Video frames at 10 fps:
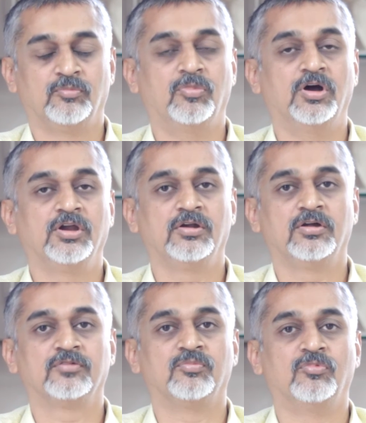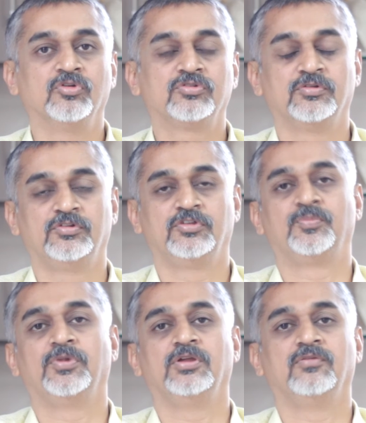By and large, most of this
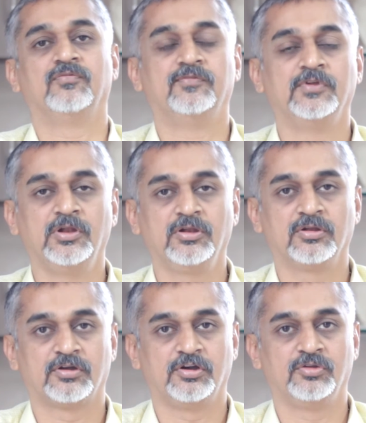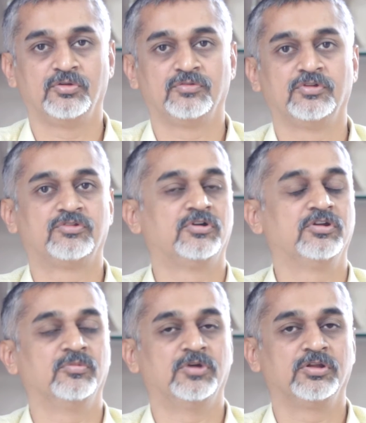pain will reduce with
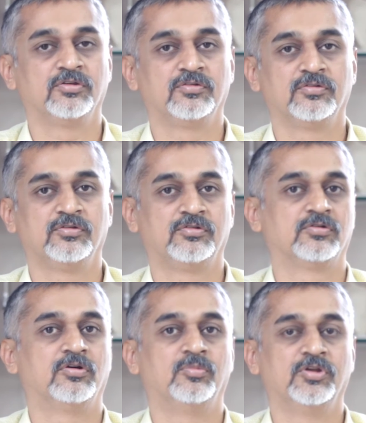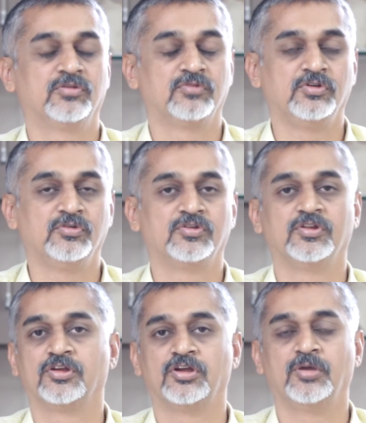certain medications. The commonest one used is
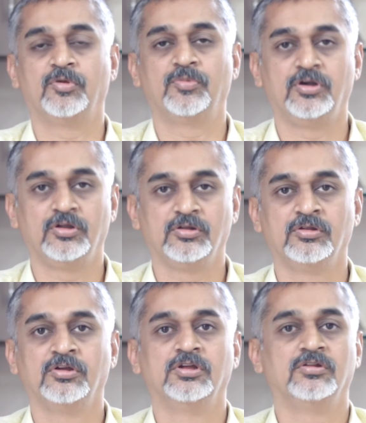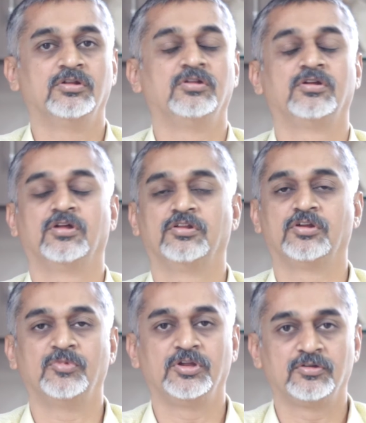a gabapentin. Then there are other
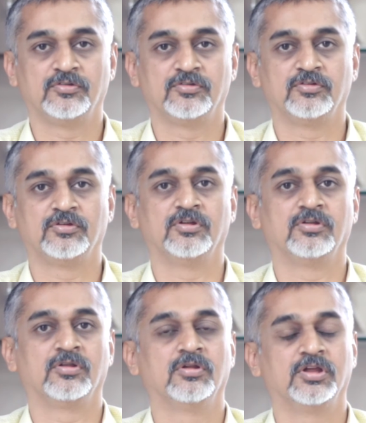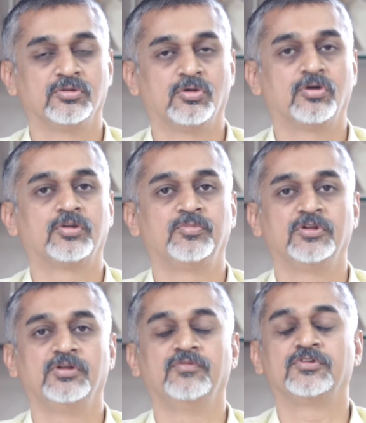medications like
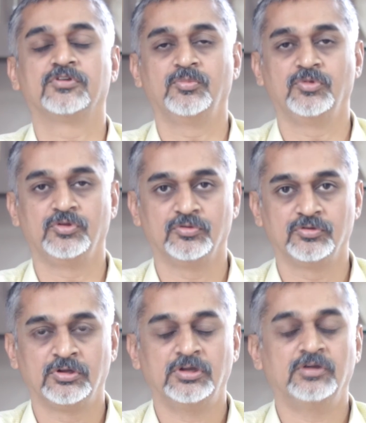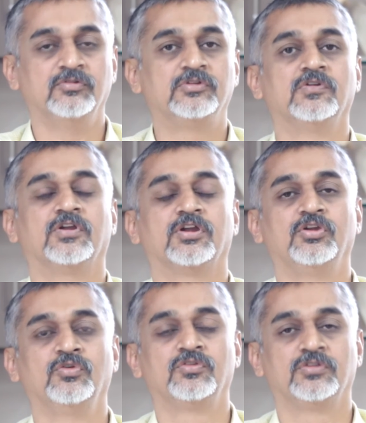nortriptyline which can be used, which will
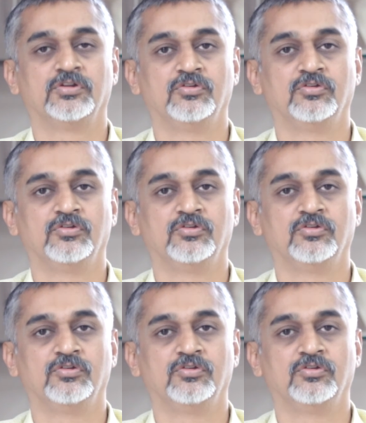reduce such